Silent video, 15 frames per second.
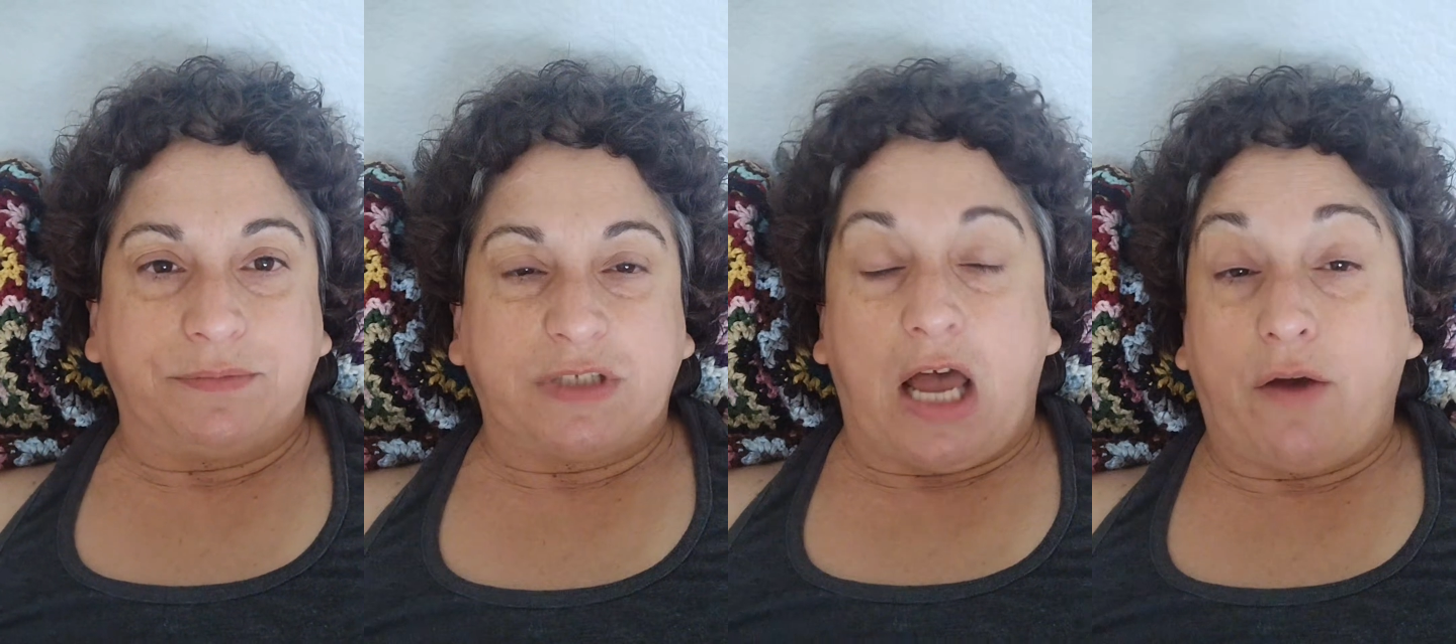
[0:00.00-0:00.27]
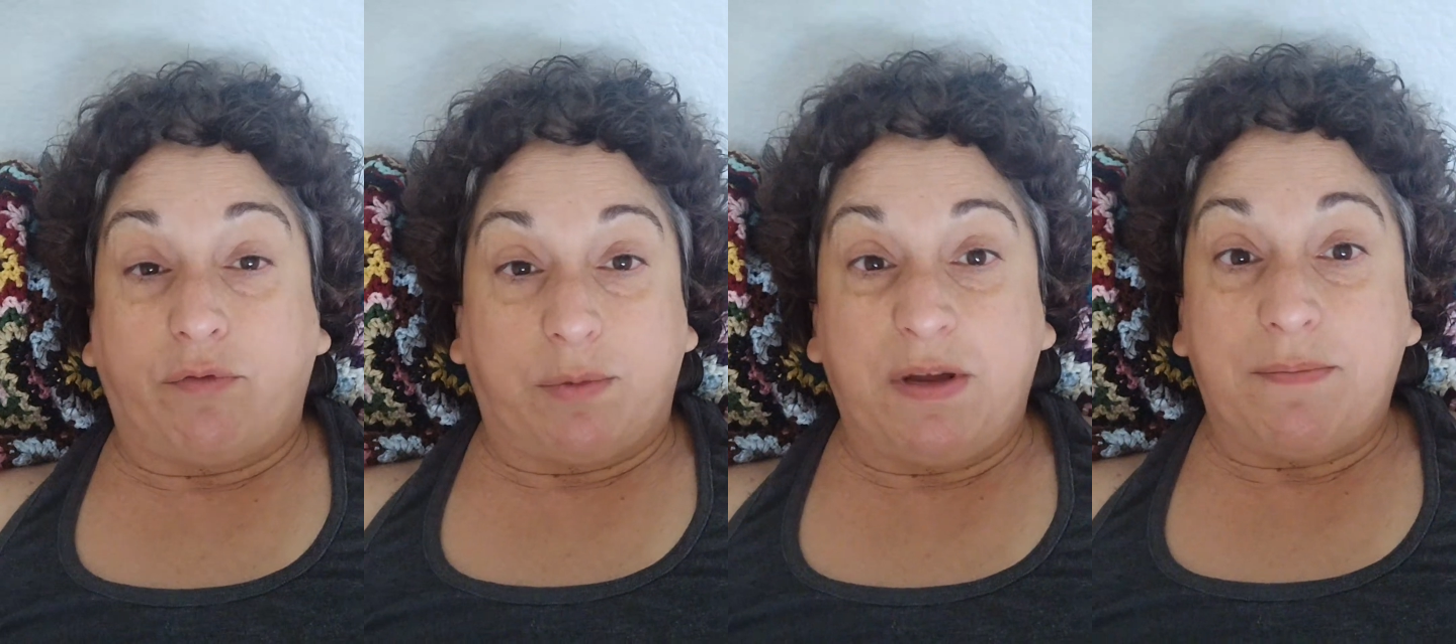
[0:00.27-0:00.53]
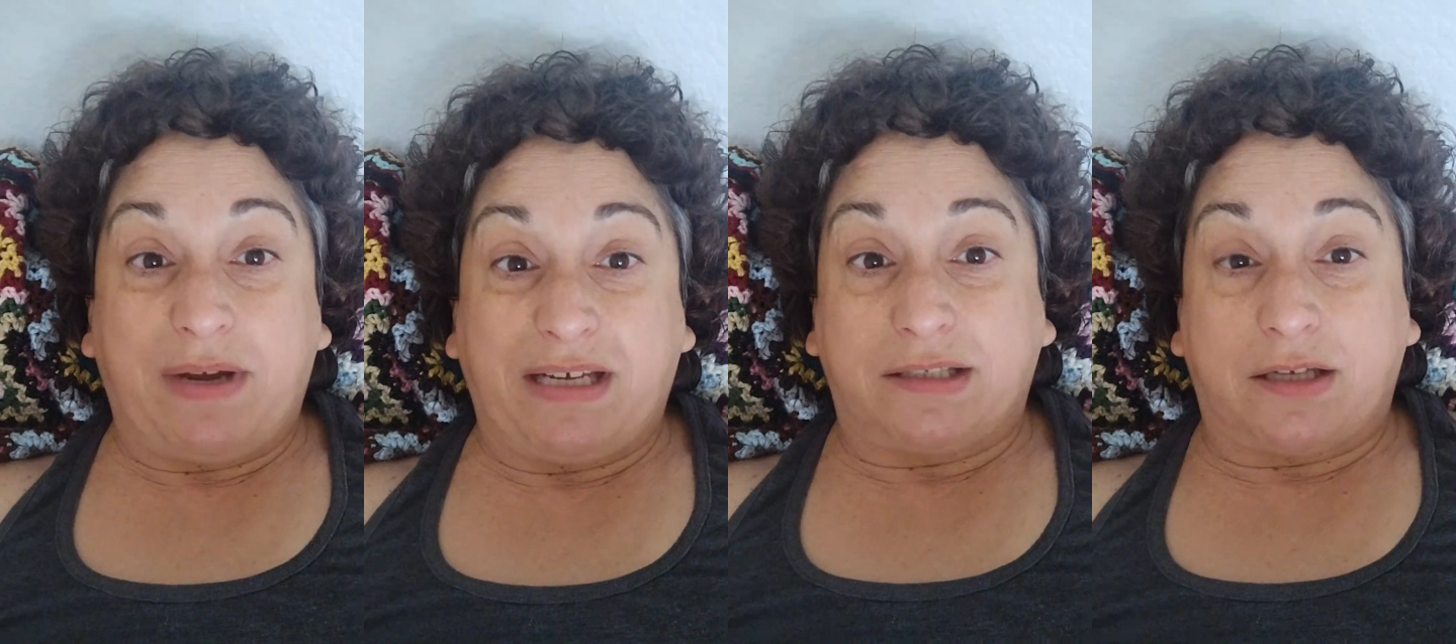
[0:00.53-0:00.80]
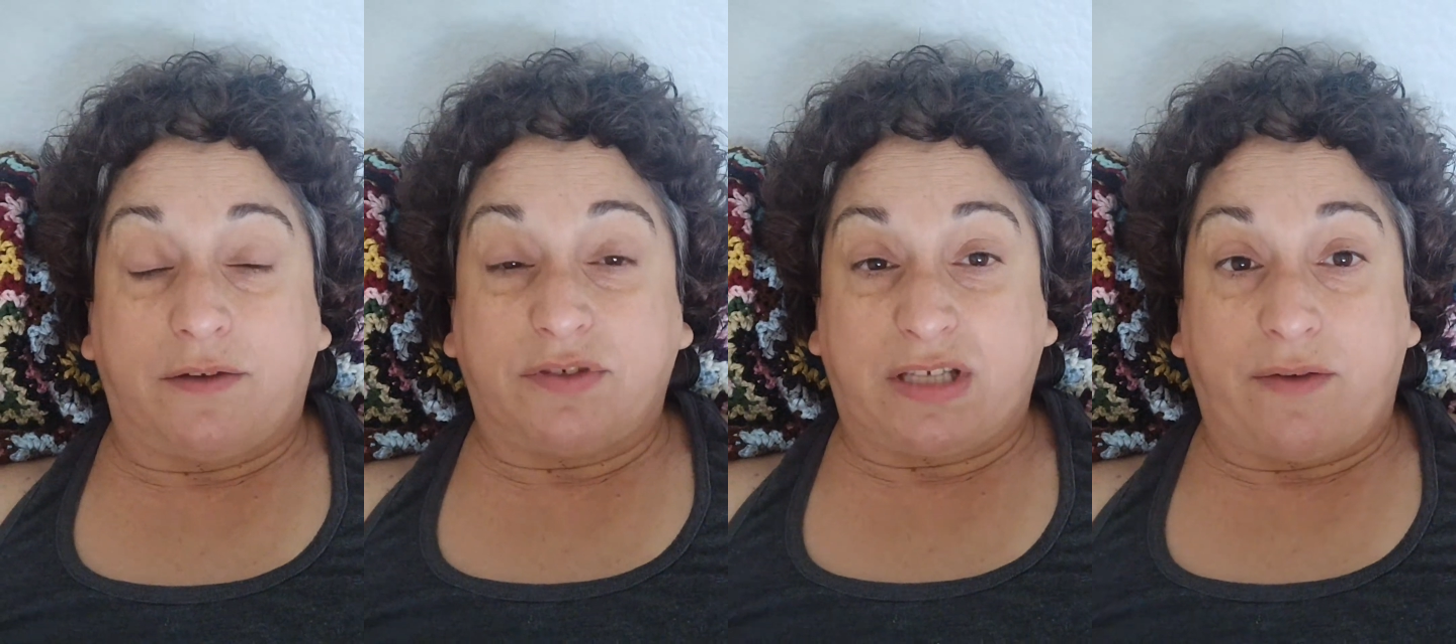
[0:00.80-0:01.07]
I'll repeat
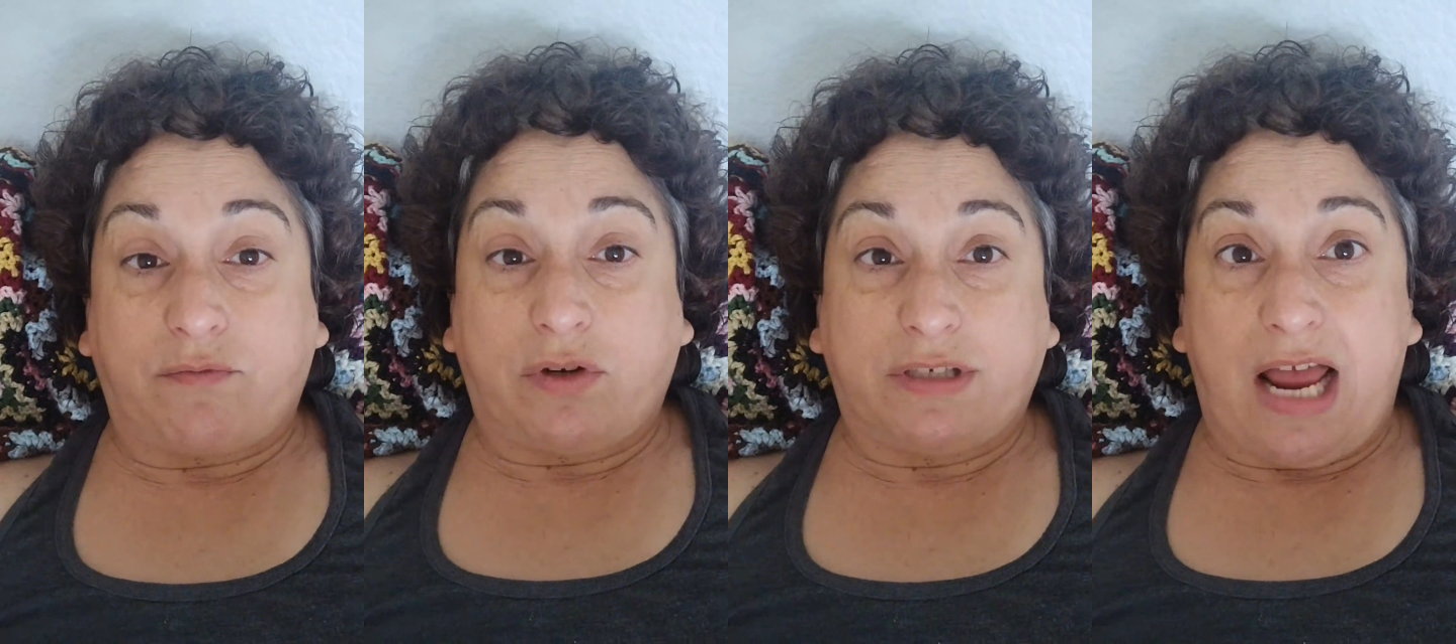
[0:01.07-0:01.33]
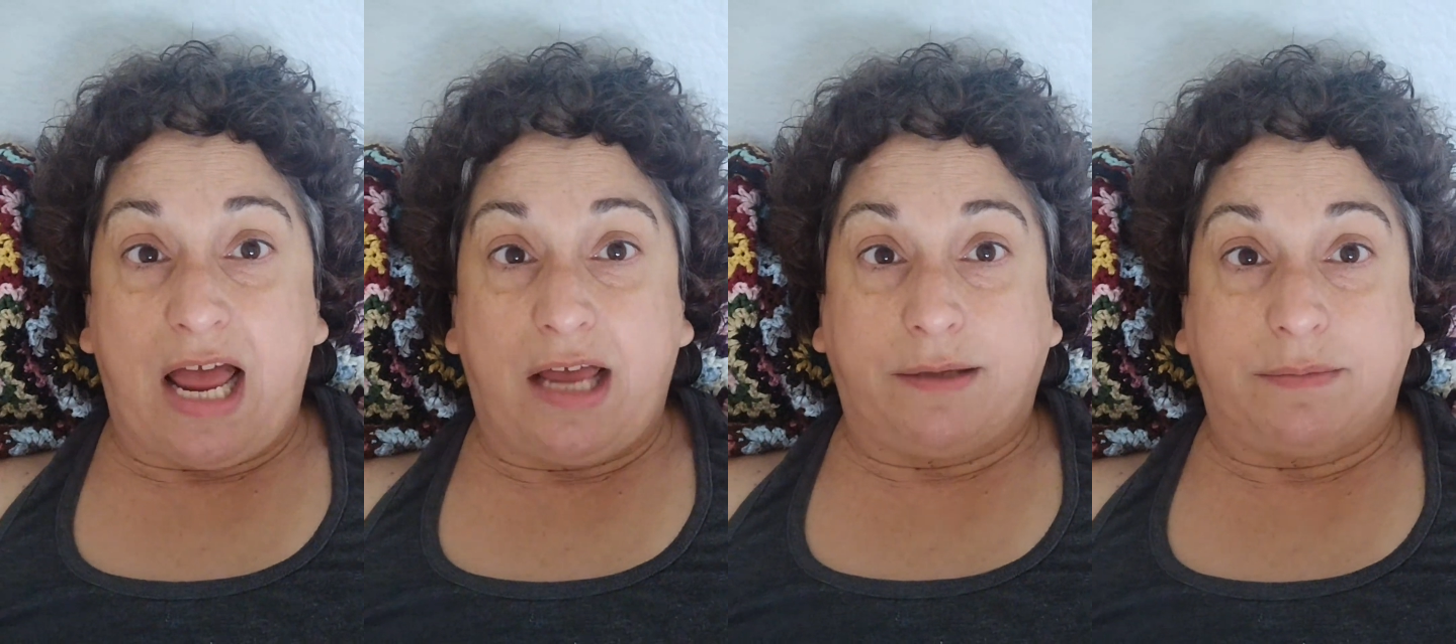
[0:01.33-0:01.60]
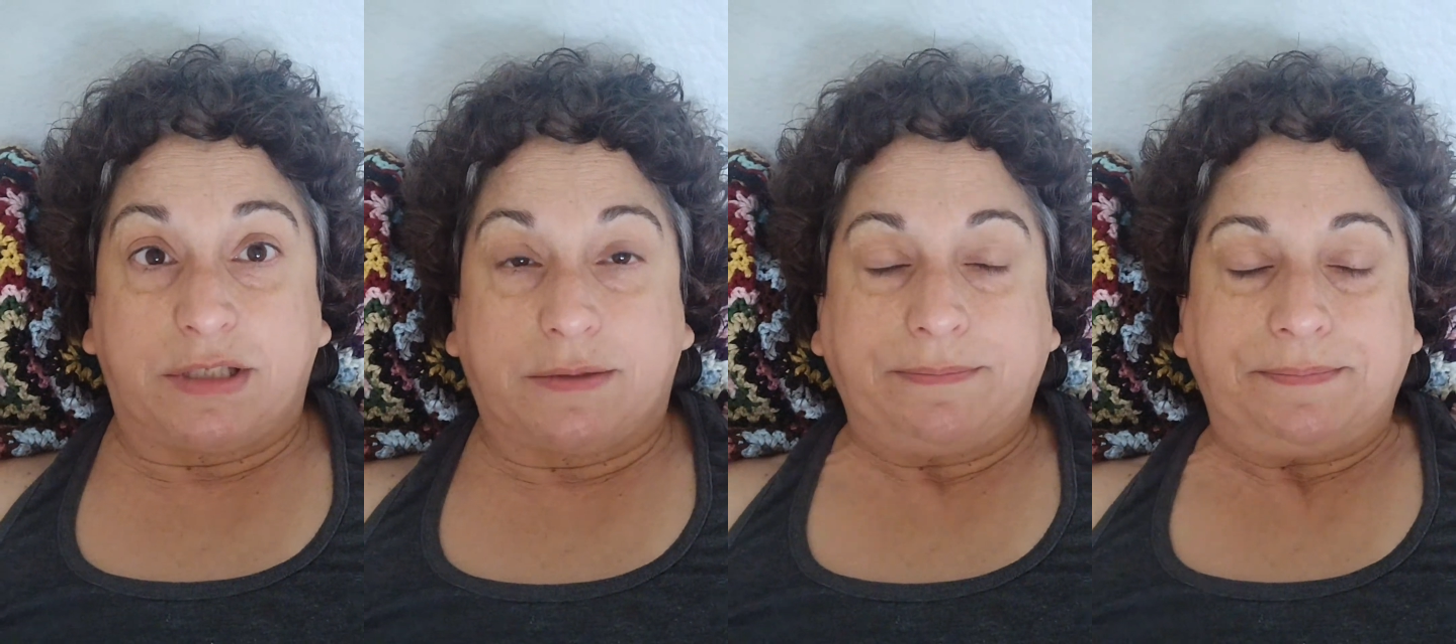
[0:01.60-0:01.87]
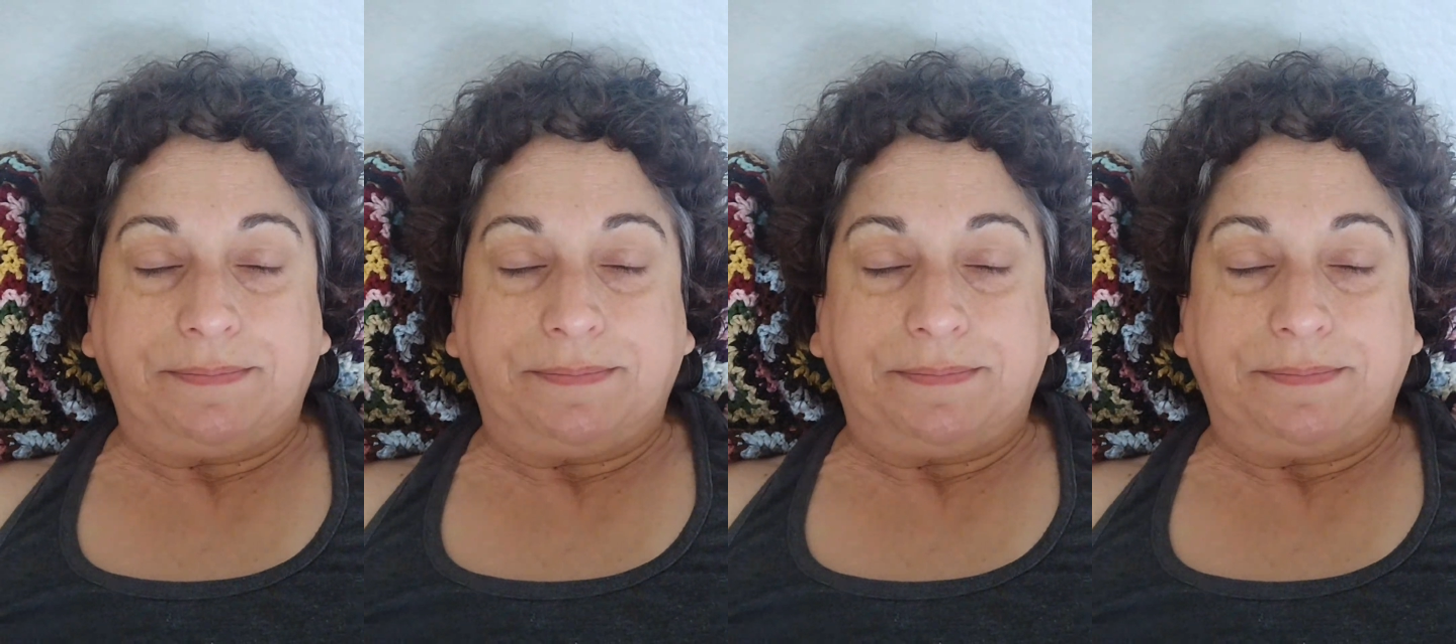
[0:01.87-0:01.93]
myself several times.